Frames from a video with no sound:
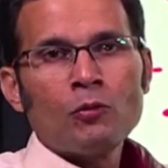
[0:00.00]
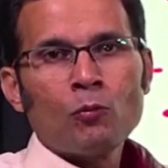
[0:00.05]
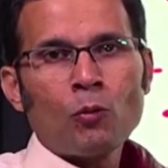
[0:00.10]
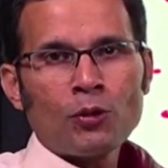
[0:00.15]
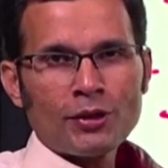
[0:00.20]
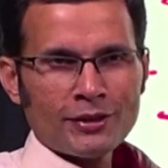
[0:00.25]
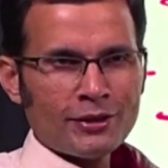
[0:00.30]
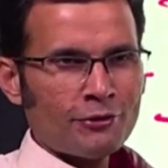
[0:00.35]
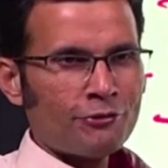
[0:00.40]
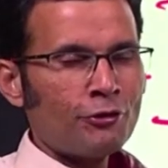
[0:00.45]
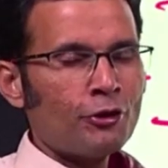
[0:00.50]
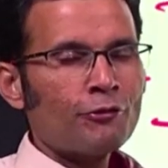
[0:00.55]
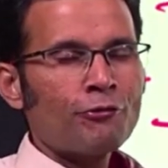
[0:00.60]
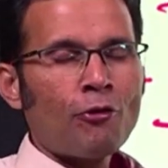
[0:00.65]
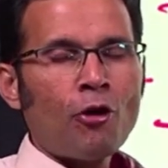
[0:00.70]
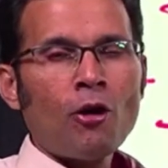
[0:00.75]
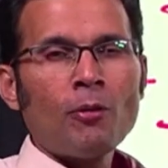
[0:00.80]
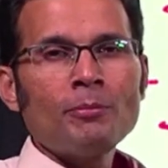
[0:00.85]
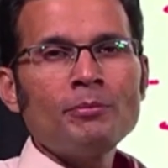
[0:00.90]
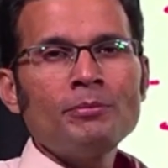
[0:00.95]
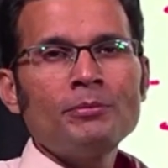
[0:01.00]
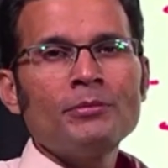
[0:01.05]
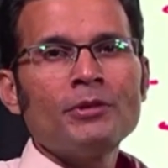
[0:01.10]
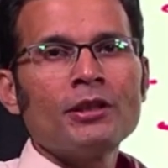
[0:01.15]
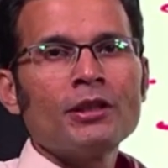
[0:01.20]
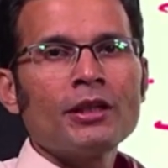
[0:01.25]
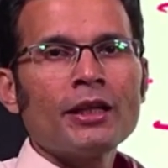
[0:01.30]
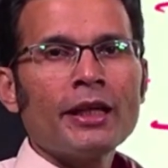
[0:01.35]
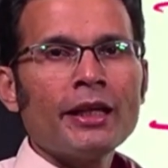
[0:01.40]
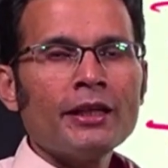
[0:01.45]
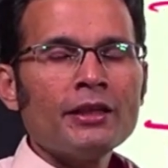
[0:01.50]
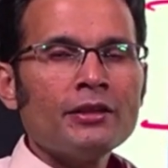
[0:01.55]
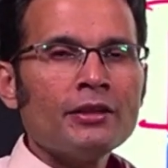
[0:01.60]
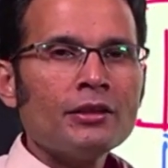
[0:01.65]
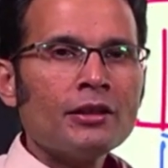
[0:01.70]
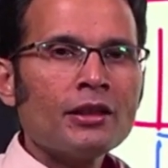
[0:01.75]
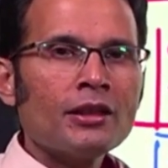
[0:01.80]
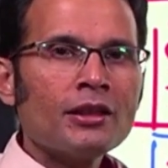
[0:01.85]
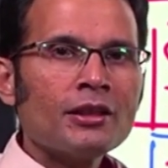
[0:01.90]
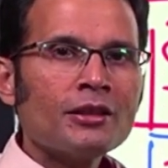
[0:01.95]
What is the full form
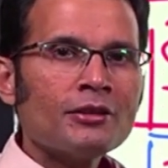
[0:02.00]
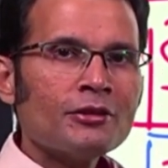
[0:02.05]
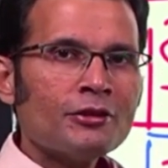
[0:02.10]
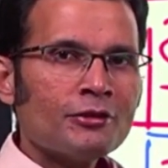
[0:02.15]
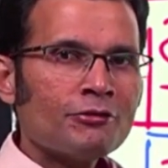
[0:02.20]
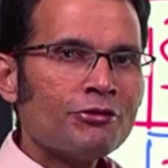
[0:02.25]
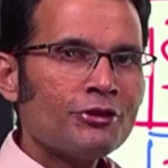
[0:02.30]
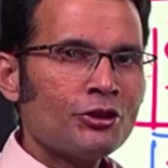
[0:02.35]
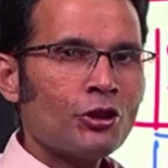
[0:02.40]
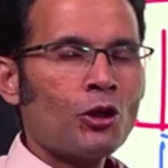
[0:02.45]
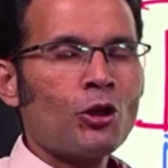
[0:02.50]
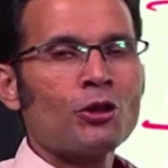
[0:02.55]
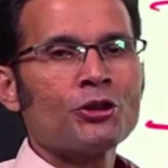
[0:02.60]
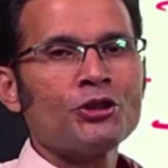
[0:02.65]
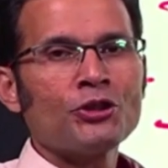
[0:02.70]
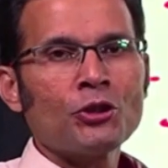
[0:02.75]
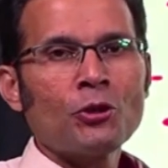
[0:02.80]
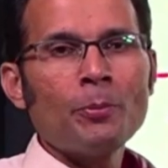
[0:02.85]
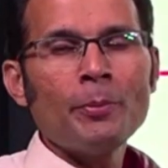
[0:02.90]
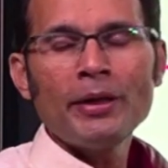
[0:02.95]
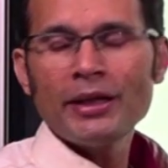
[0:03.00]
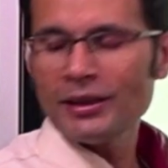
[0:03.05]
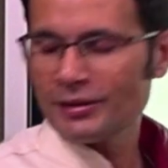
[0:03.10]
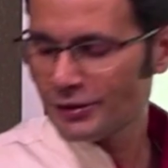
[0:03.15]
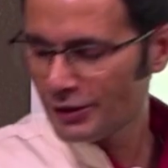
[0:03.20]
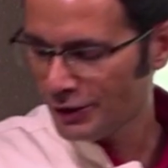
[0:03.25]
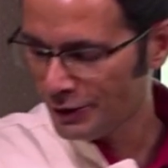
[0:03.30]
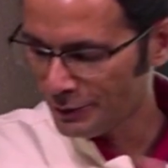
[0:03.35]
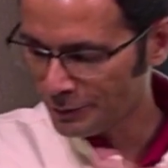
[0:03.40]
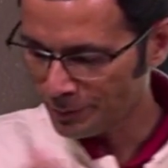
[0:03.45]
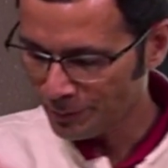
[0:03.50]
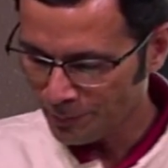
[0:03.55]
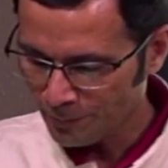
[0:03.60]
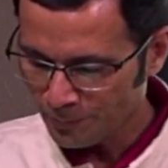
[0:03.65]
in physiology or medicine?